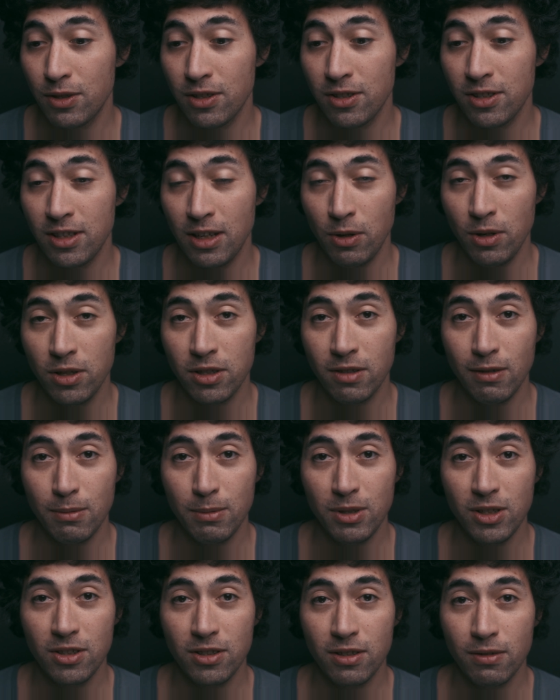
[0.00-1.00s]
was a series of
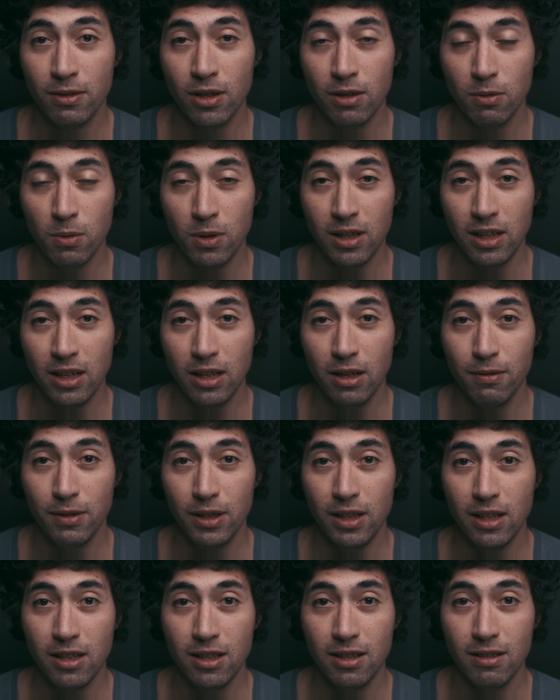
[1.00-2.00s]
images. I've got one here
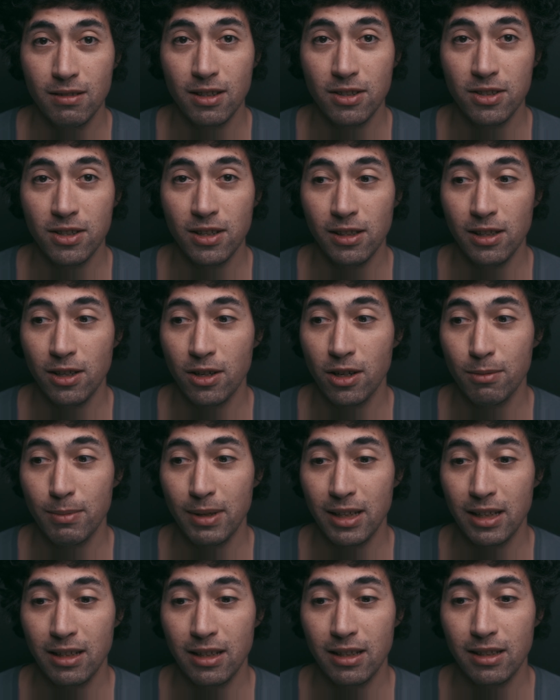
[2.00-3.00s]
with the, the silly young
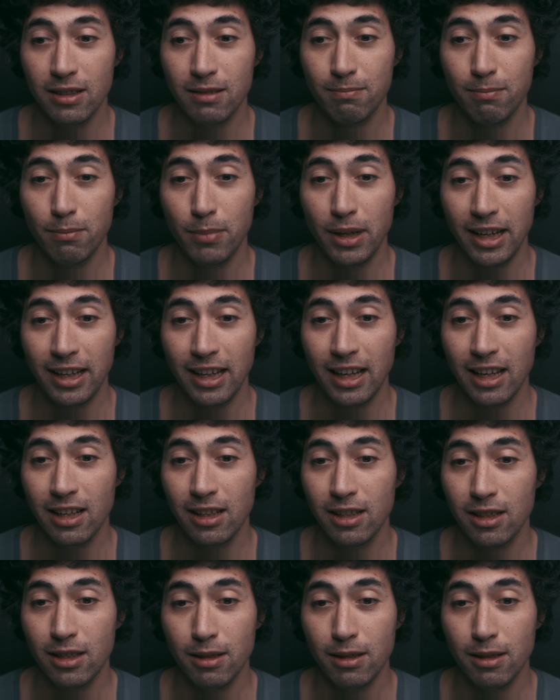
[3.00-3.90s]
man banging